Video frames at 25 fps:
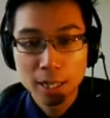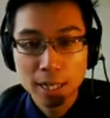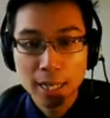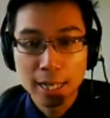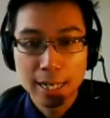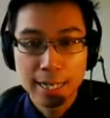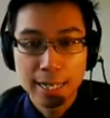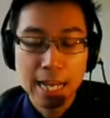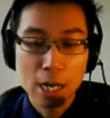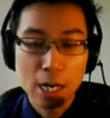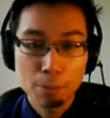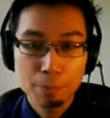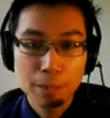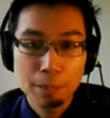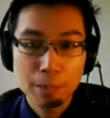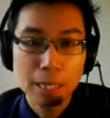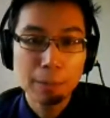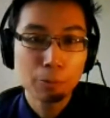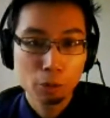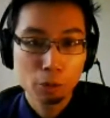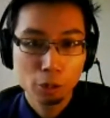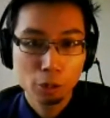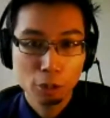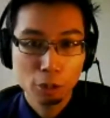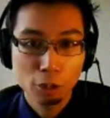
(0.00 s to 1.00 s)
Now, people
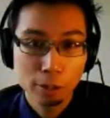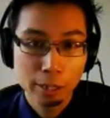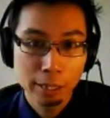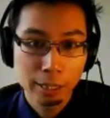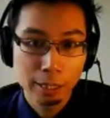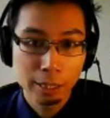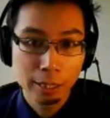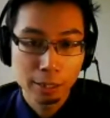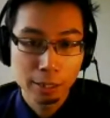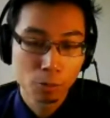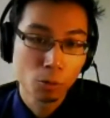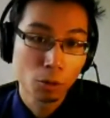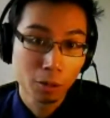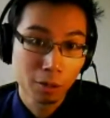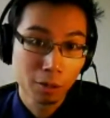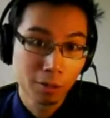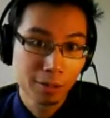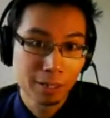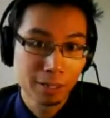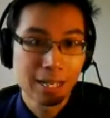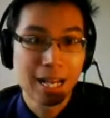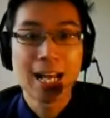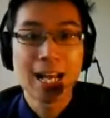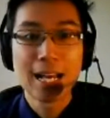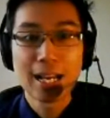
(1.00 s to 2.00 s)
are going, well,
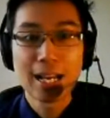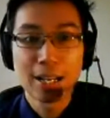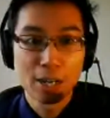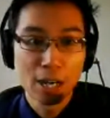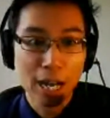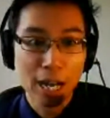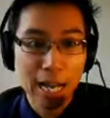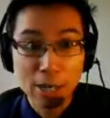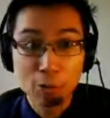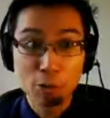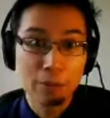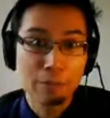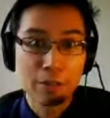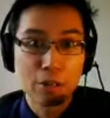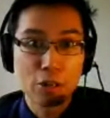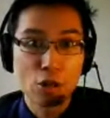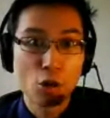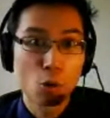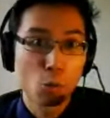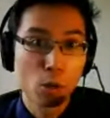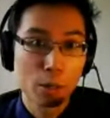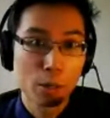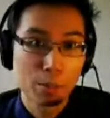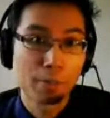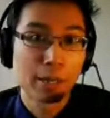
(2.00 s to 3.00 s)
I, I don't even know
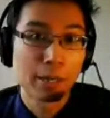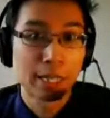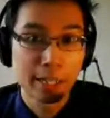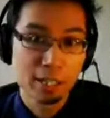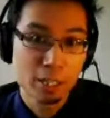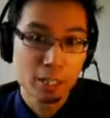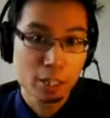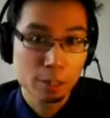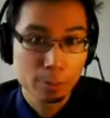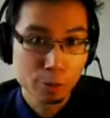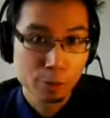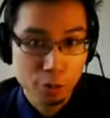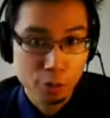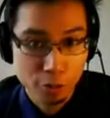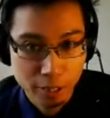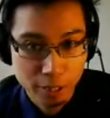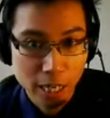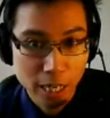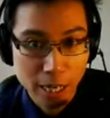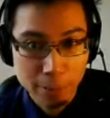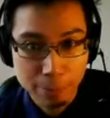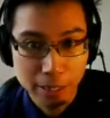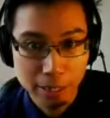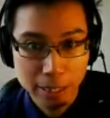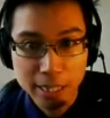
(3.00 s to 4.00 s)
what my customers are
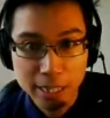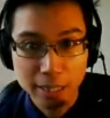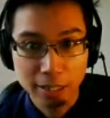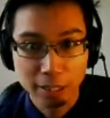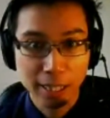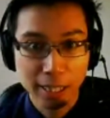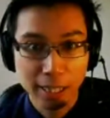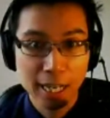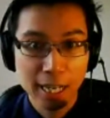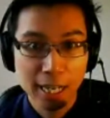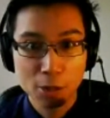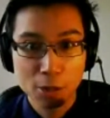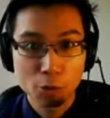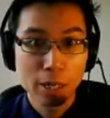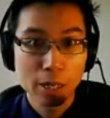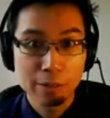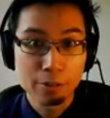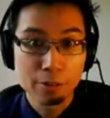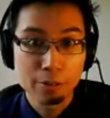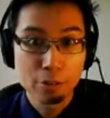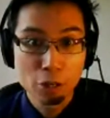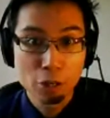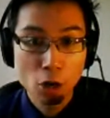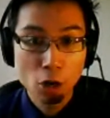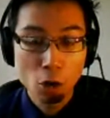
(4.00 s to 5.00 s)
typing in. Like, how do I
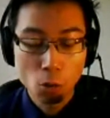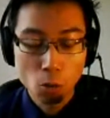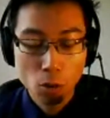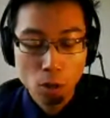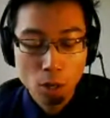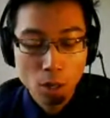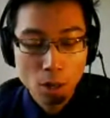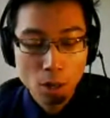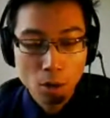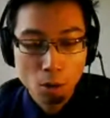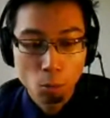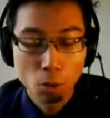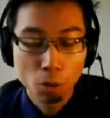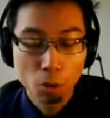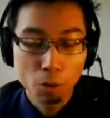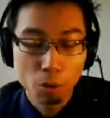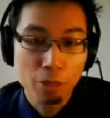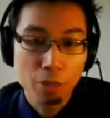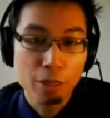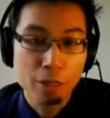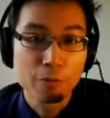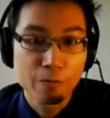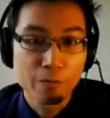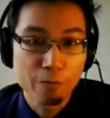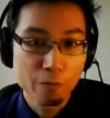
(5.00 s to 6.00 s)
even know? Well,
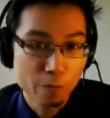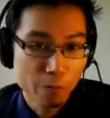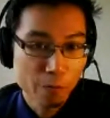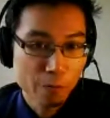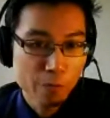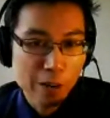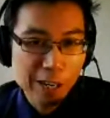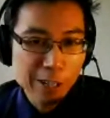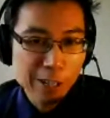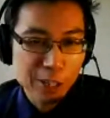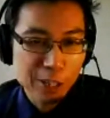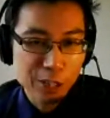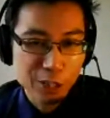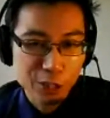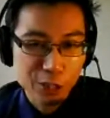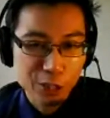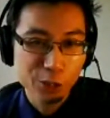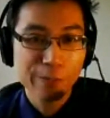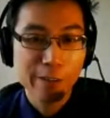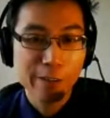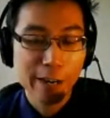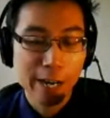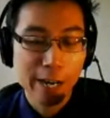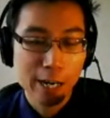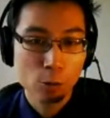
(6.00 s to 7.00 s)
the very
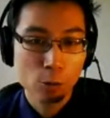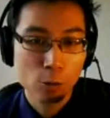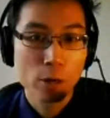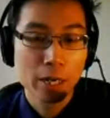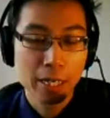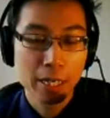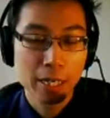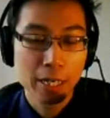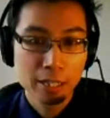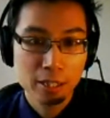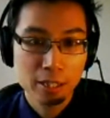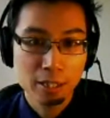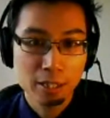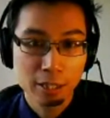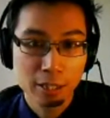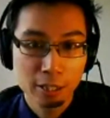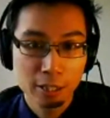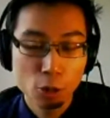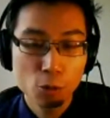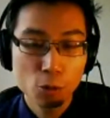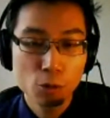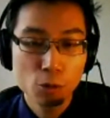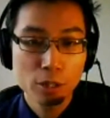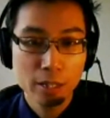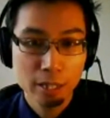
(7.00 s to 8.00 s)
surefire way is to
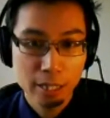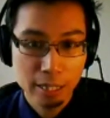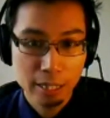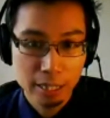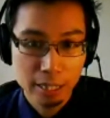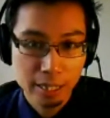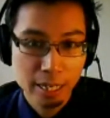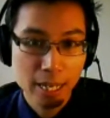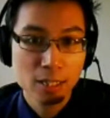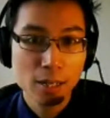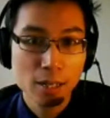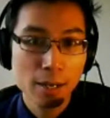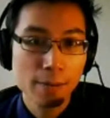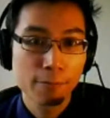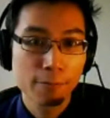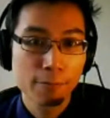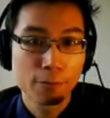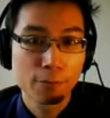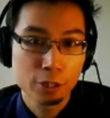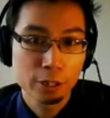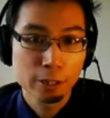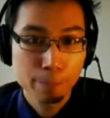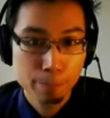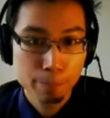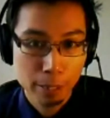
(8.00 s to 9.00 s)
go to the desktop
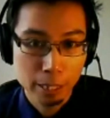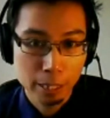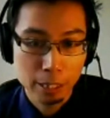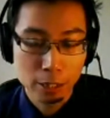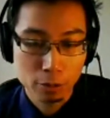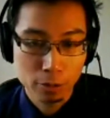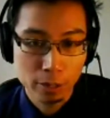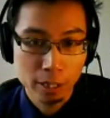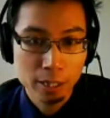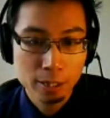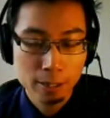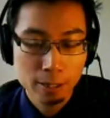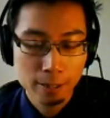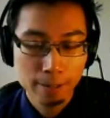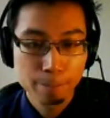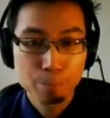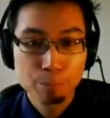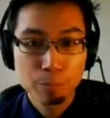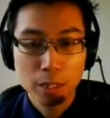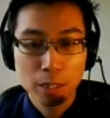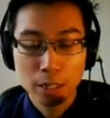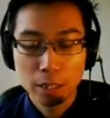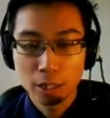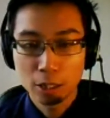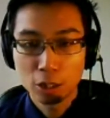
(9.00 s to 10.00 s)
version of Pinterest,
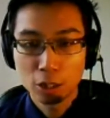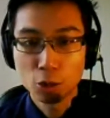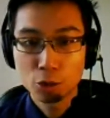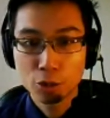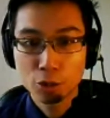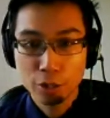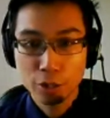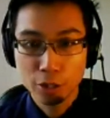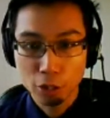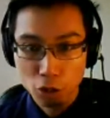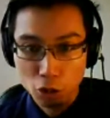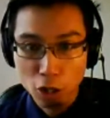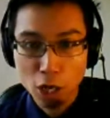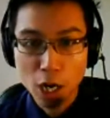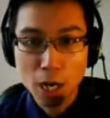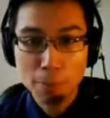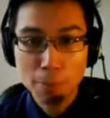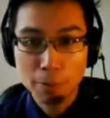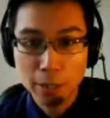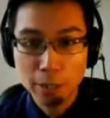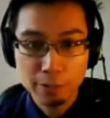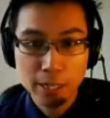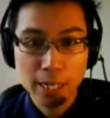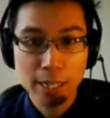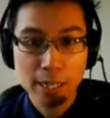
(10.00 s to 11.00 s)
go to the top
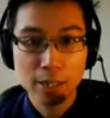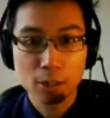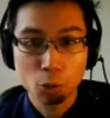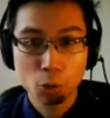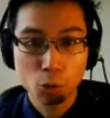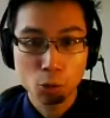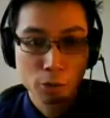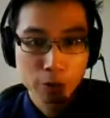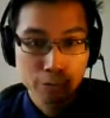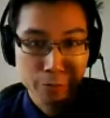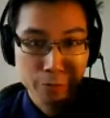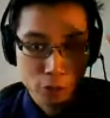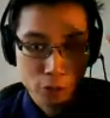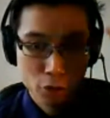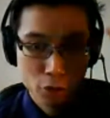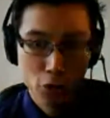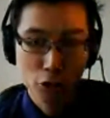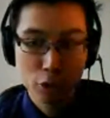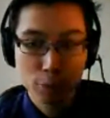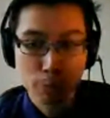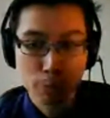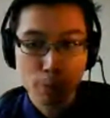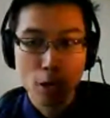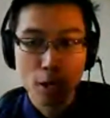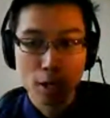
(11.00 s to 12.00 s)
left-hand corner of the
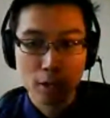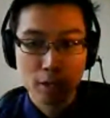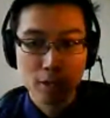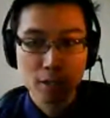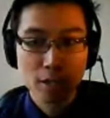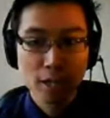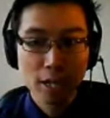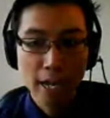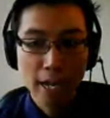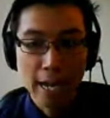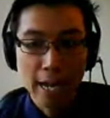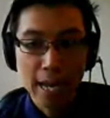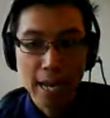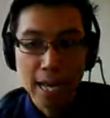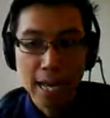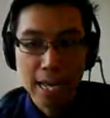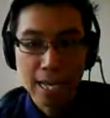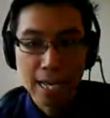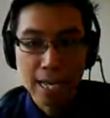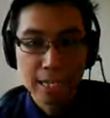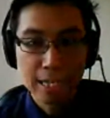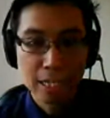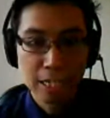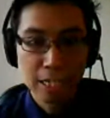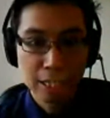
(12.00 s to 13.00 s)
search box,
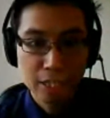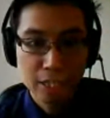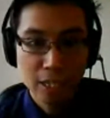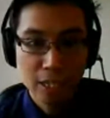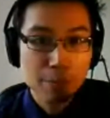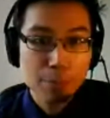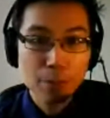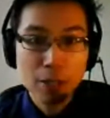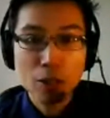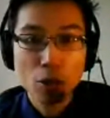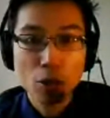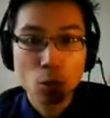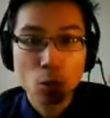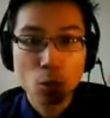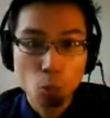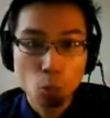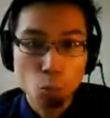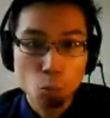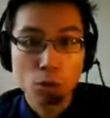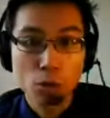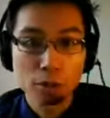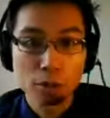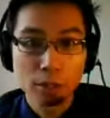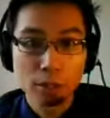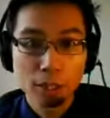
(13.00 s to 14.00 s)
and type in the
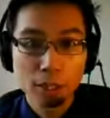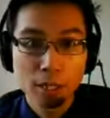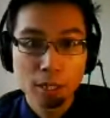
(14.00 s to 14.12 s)
word